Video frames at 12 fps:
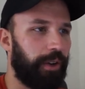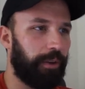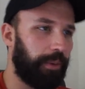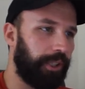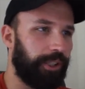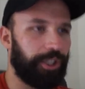it
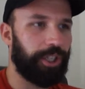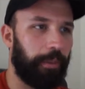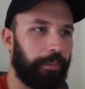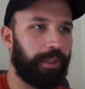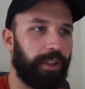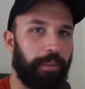would
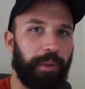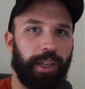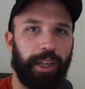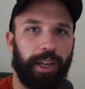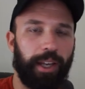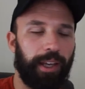jump to the
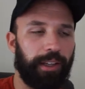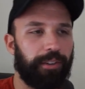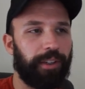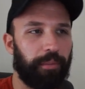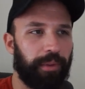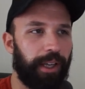beginning and
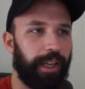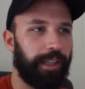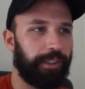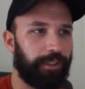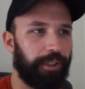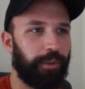start
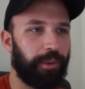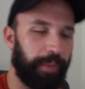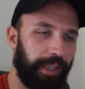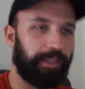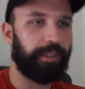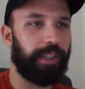playing, so you would
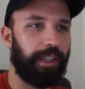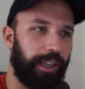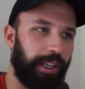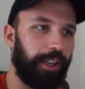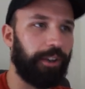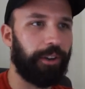basically
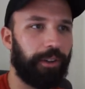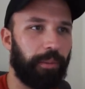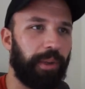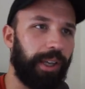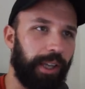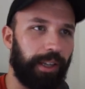hear the
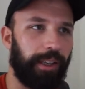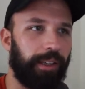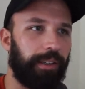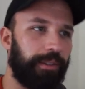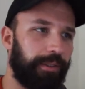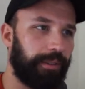
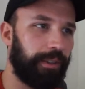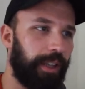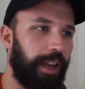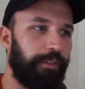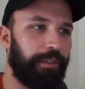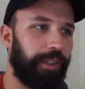beginning
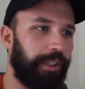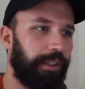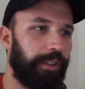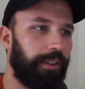every